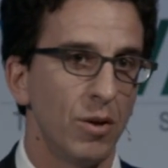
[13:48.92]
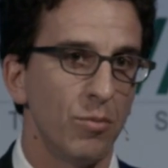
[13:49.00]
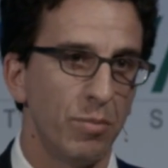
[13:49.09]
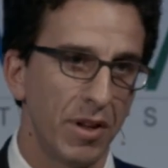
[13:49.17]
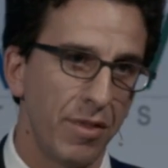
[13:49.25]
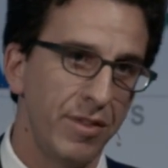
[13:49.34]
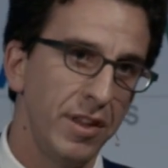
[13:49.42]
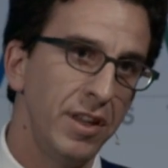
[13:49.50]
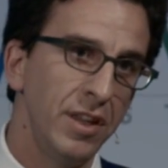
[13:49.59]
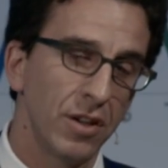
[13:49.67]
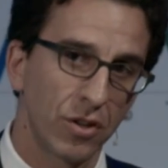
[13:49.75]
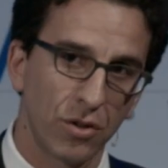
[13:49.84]
but
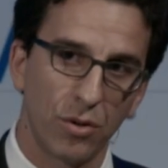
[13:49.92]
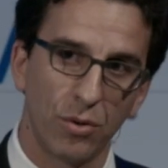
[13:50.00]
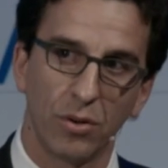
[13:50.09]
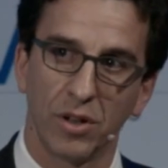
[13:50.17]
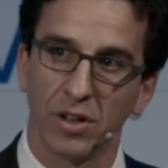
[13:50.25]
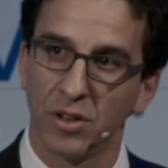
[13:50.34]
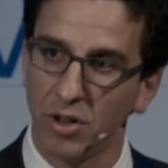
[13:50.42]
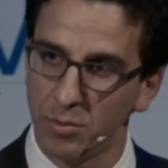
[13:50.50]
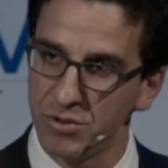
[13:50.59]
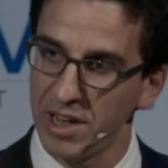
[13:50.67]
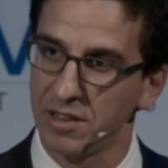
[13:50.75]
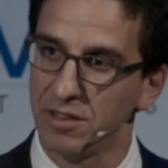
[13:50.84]
the core
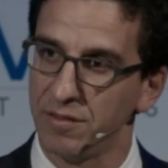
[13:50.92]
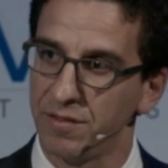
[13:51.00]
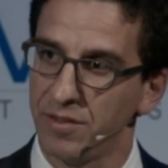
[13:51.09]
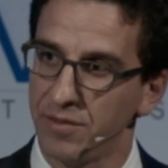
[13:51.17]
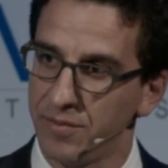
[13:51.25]
objective.